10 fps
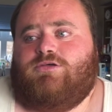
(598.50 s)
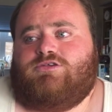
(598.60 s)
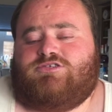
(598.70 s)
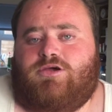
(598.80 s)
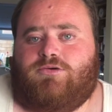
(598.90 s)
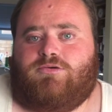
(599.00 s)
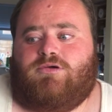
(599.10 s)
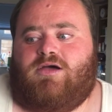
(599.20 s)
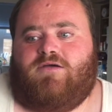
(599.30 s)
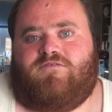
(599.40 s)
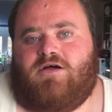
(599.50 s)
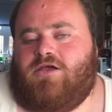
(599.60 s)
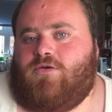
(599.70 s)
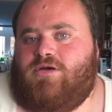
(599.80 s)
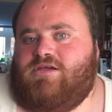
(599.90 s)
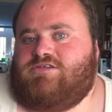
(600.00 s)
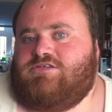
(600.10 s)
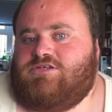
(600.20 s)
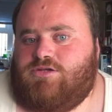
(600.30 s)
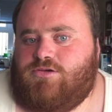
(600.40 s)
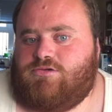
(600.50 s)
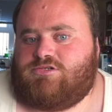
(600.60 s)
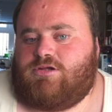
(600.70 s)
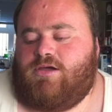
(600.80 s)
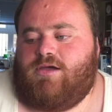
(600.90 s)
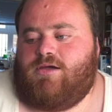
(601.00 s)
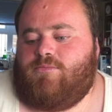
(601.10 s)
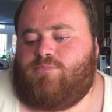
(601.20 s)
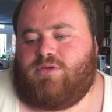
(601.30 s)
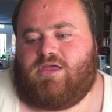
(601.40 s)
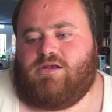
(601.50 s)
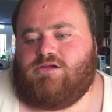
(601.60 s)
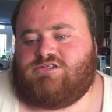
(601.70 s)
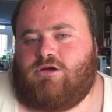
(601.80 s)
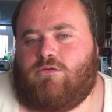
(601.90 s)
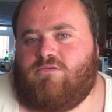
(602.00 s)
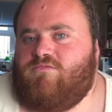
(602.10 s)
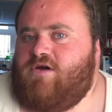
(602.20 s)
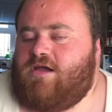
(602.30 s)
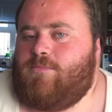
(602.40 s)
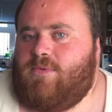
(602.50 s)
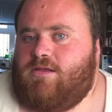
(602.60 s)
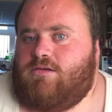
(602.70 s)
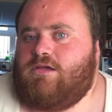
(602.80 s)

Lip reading: so I find it quite easy to use. Beginners, I wouldn't recommend